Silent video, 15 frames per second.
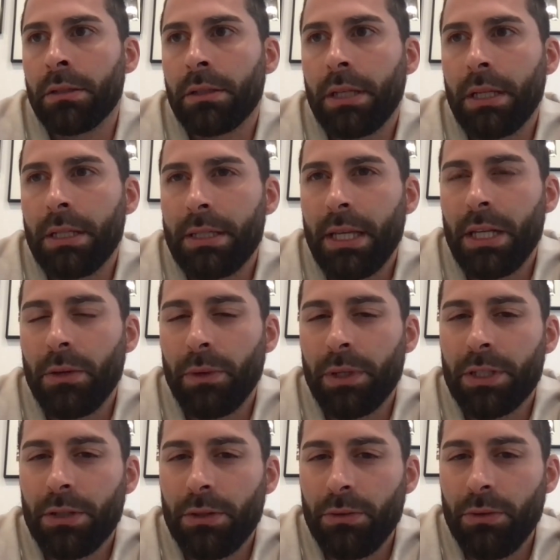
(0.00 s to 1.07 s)
continuing
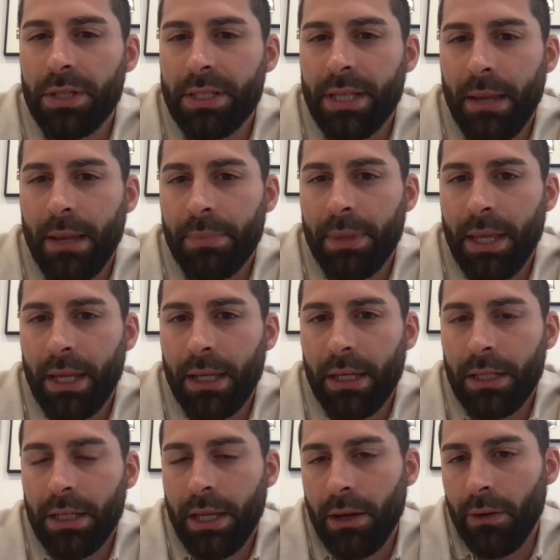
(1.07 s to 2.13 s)
to do the same thing
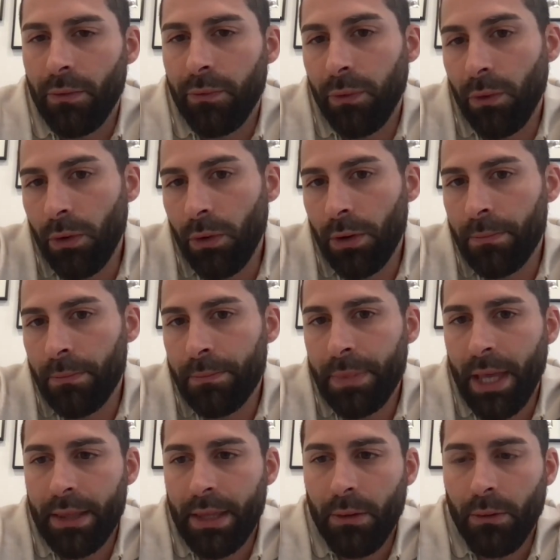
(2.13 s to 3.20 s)
in year 4
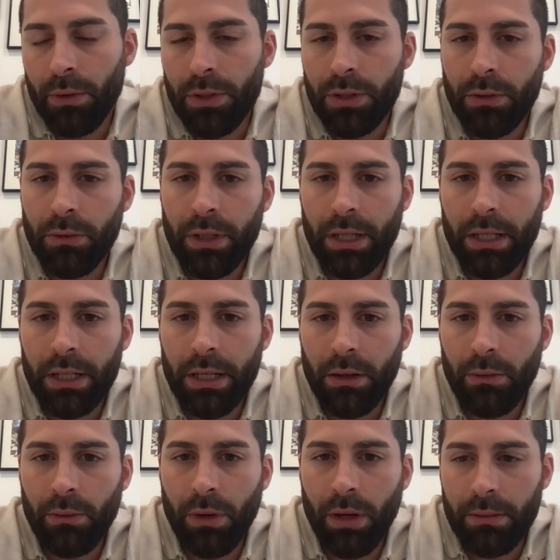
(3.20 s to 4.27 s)
that they were doing in year
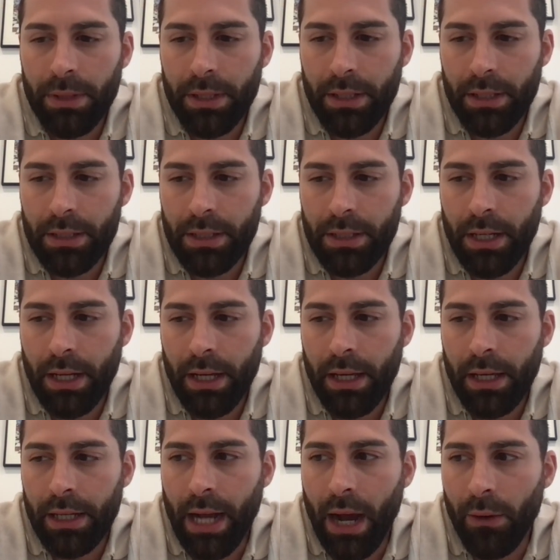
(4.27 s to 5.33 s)
1, because
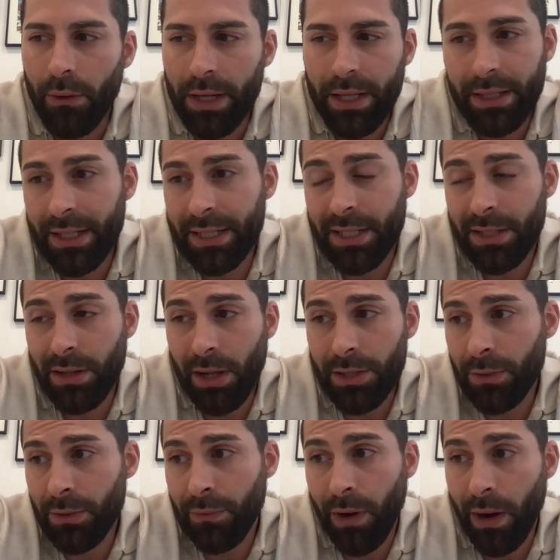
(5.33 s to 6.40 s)
and this is
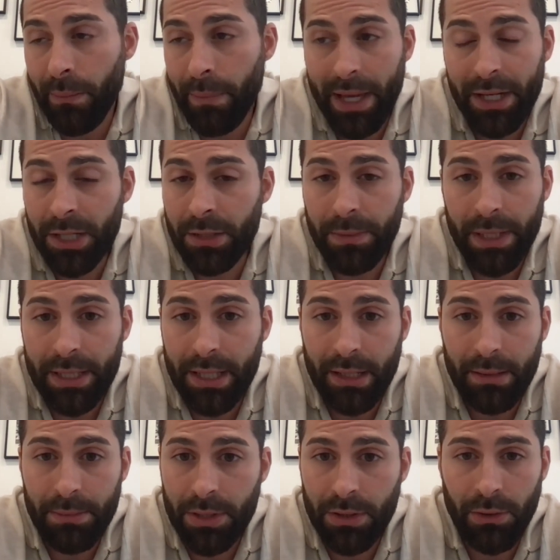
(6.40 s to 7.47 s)
also for our management
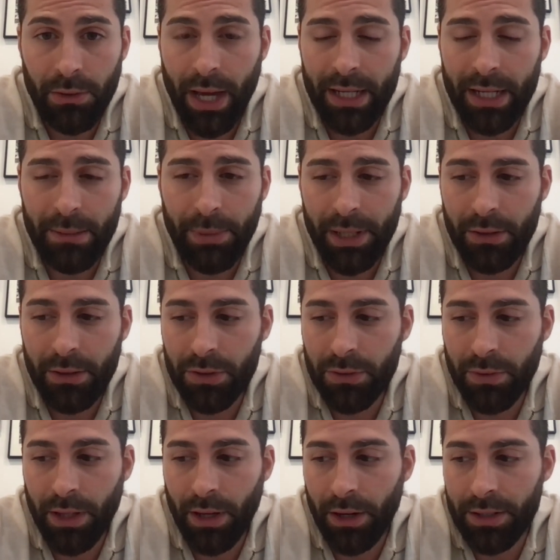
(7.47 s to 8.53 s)
team too. Anybody who's
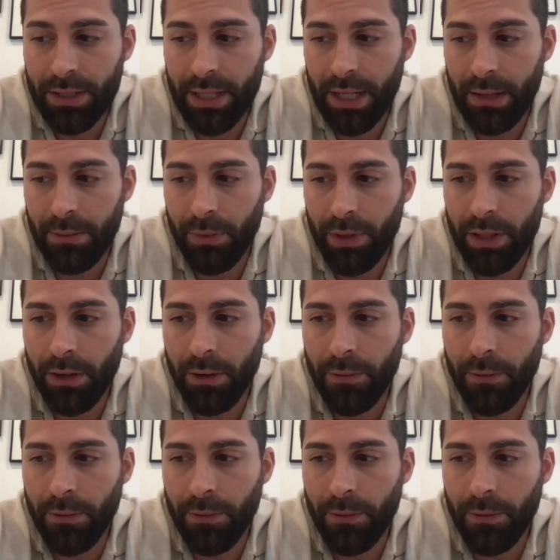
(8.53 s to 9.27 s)
with our team, we